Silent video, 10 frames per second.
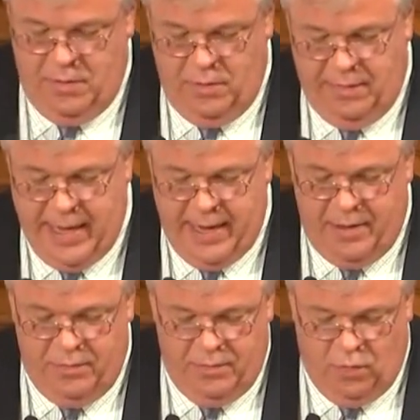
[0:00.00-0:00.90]
we've added
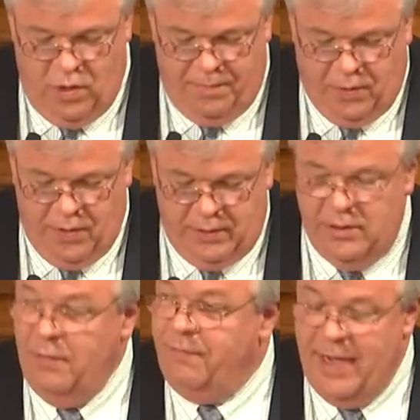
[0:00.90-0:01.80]

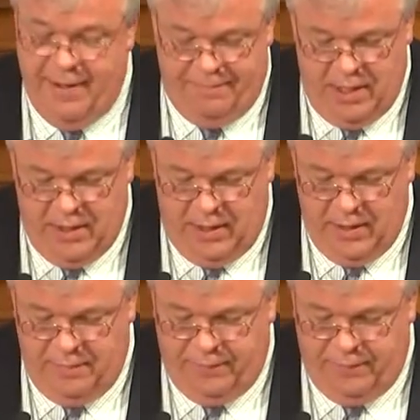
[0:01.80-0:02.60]
$1.25 million